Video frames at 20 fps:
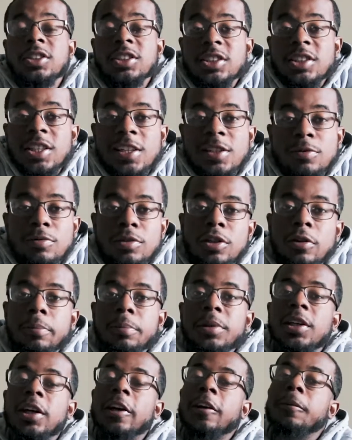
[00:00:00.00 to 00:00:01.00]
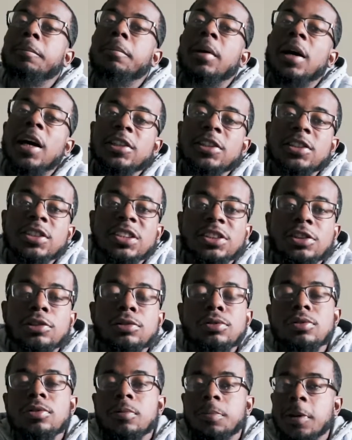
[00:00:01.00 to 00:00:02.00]
Today we're gonna be unboxing
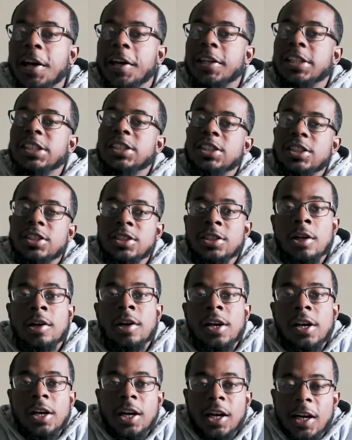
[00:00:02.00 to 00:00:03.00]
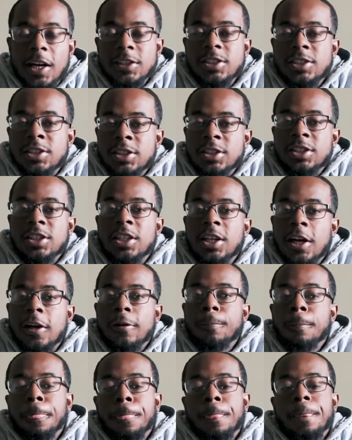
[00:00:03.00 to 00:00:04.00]
two new packages I just
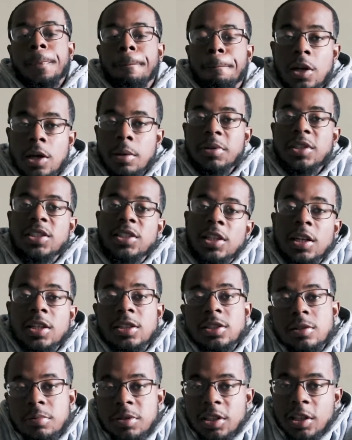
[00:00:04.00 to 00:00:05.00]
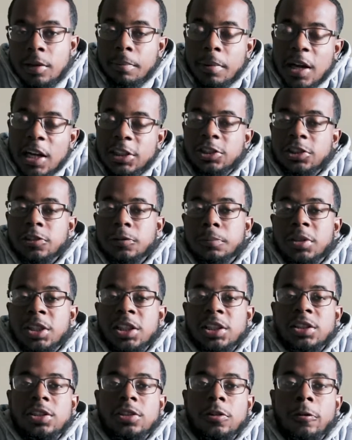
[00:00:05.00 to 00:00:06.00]
got and I'm excited to be unboxing them
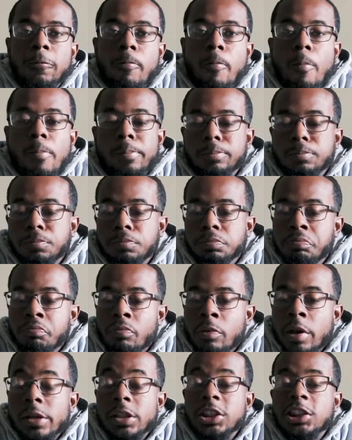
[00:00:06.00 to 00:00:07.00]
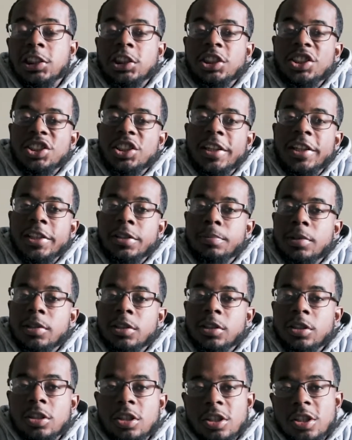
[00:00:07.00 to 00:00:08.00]
man. So I can say it's
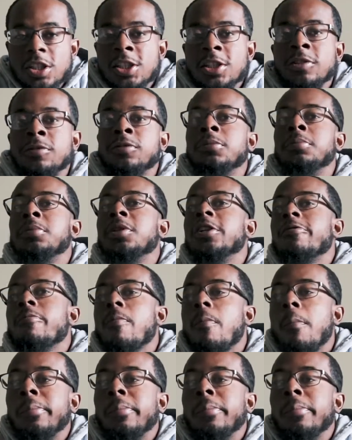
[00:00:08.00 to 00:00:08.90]
been a good year for me.